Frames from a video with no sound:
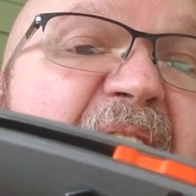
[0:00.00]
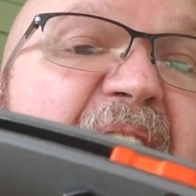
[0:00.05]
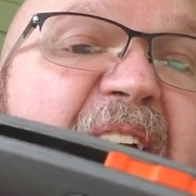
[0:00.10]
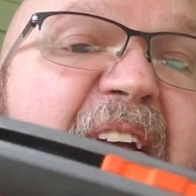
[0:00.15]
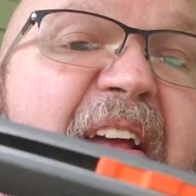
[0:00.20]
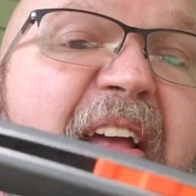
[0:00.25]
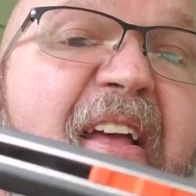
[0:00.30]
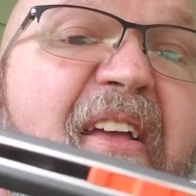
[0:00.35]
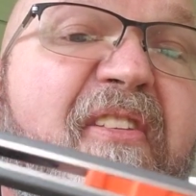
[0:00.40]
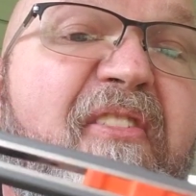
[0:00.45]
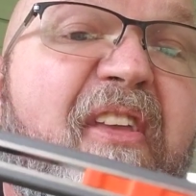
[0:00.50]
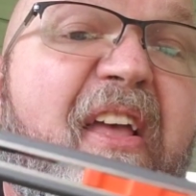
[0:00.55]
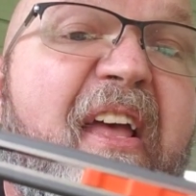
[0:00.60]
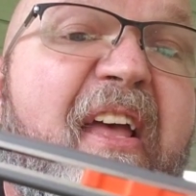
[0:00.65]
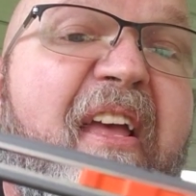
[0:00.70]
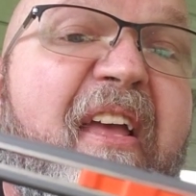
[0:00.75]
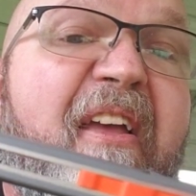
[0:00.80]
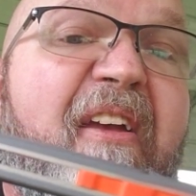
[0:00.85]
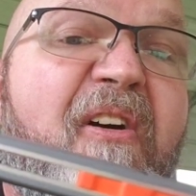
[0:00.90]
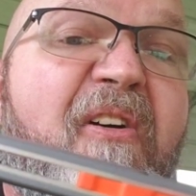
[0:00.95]
Has
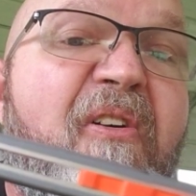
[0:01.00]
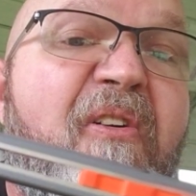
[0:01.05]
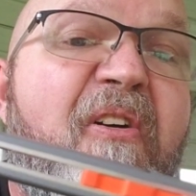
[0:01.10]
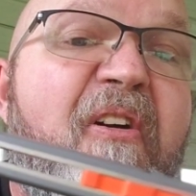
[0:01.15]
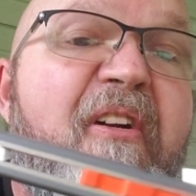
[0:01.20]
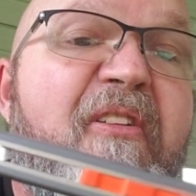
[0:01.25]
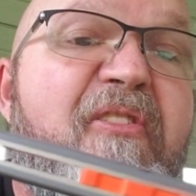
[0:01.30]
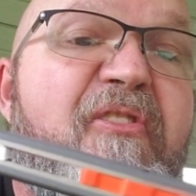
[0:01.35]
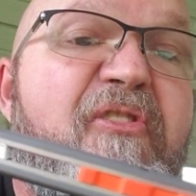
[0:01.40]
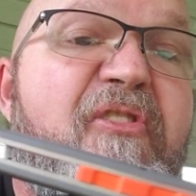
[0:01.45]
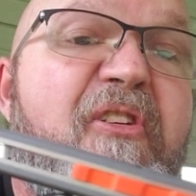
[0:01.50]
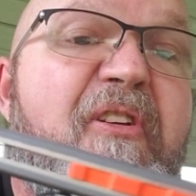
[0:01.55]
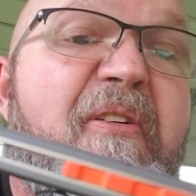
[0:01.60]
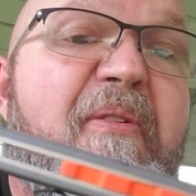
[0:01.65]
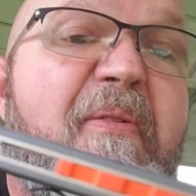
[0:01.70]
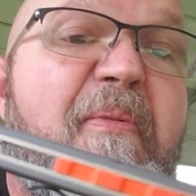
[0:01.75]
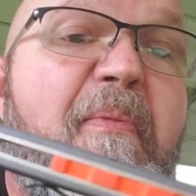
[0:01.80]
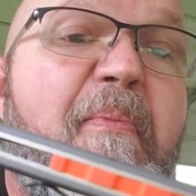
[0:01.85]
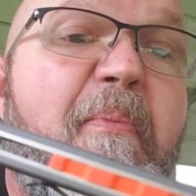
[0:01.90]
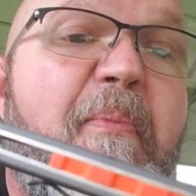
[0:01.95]
a orange
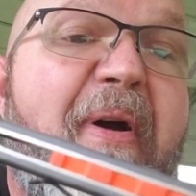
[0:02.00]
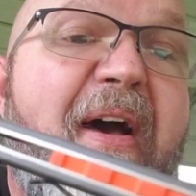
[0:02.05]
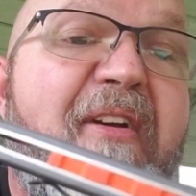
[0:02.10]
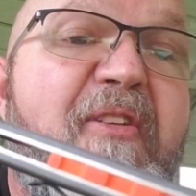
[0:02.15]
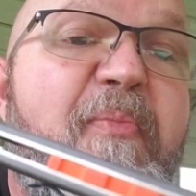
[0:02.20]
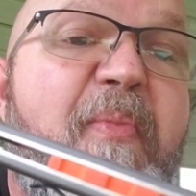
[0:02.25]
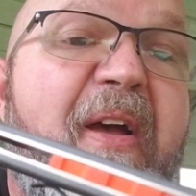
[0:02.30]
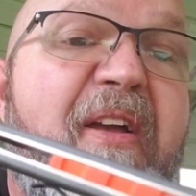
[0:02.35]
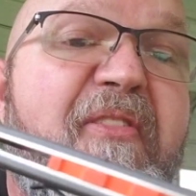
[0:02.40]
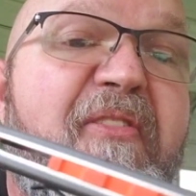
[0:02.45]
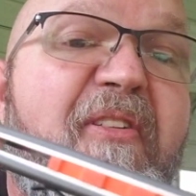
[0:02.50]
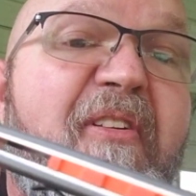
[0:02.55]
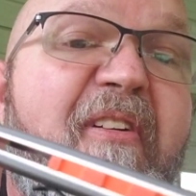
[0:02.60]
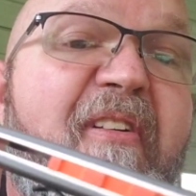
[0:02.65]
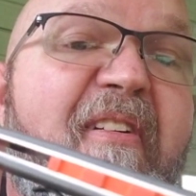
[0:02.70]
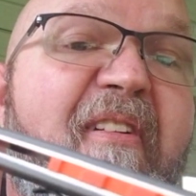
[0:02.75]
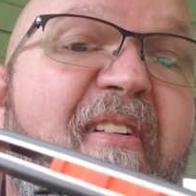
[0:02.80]
backspacer,